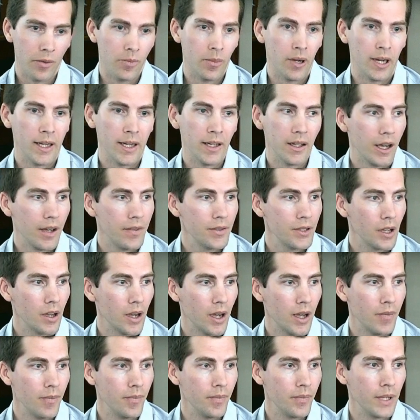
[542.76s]
my
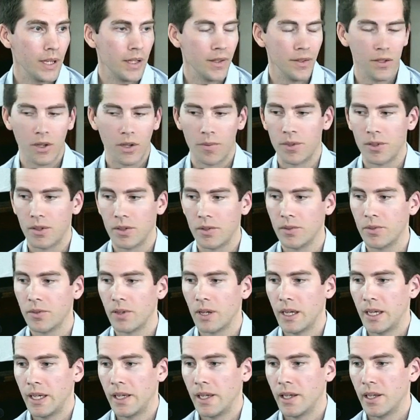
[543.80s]
lifetime in terms of
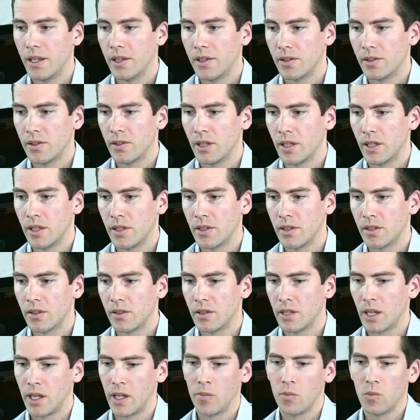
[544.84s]
it's
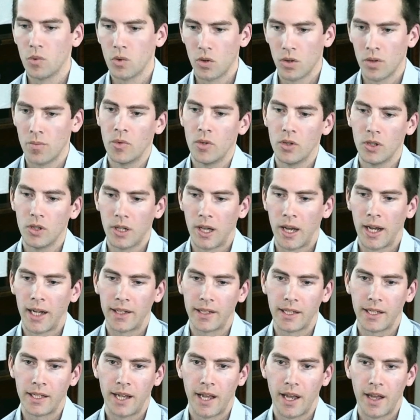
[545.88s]
getting more and more
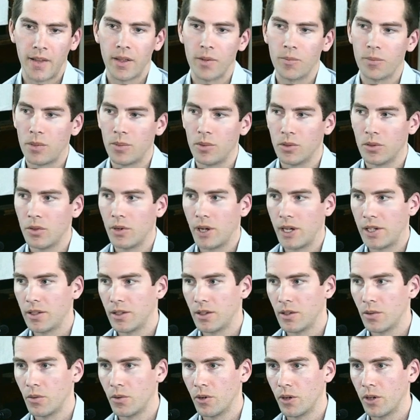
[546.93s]
likely now that people who enter
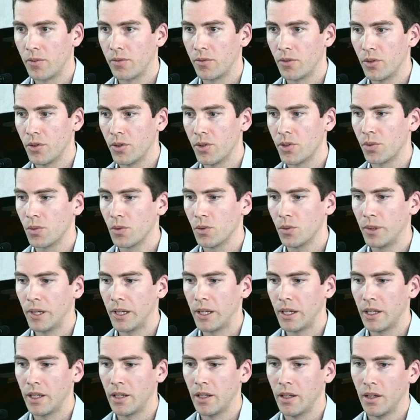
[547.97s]
the workforce will
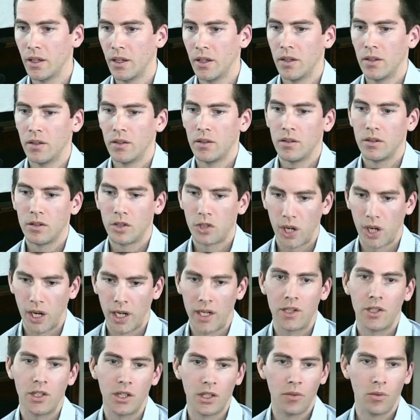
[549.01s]
be
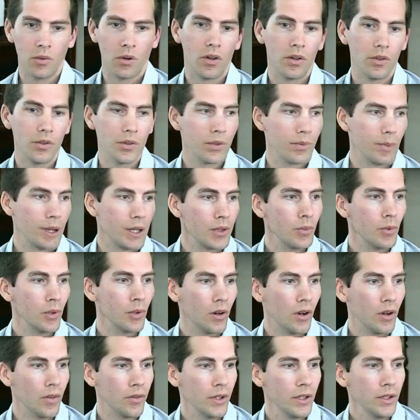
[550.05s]
changing roles much
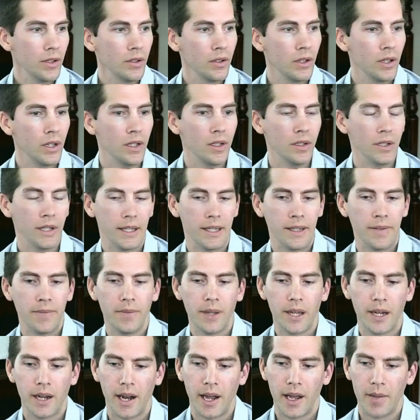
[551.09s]
more often
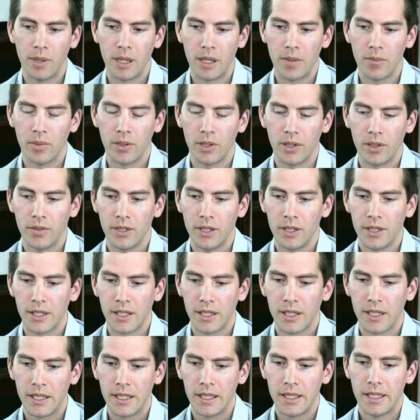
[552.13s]
than it had been
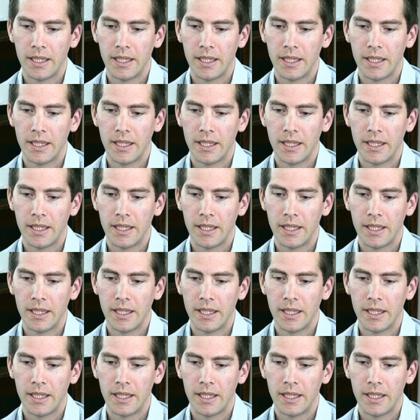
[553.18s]
previously.